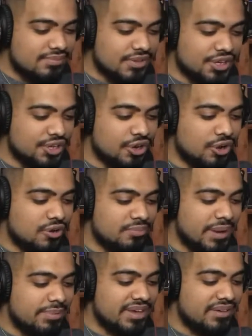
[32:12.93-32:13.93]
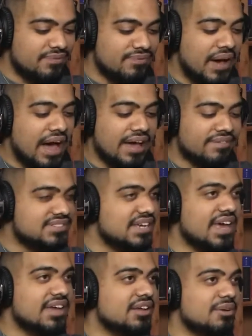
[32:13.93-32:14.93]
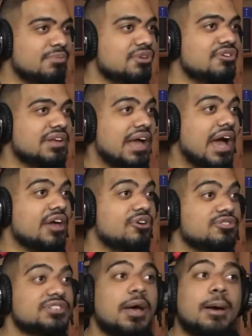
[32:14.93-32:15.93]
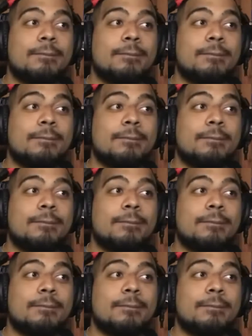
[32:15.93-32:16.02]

you know, maybe 5-10 immunity idols.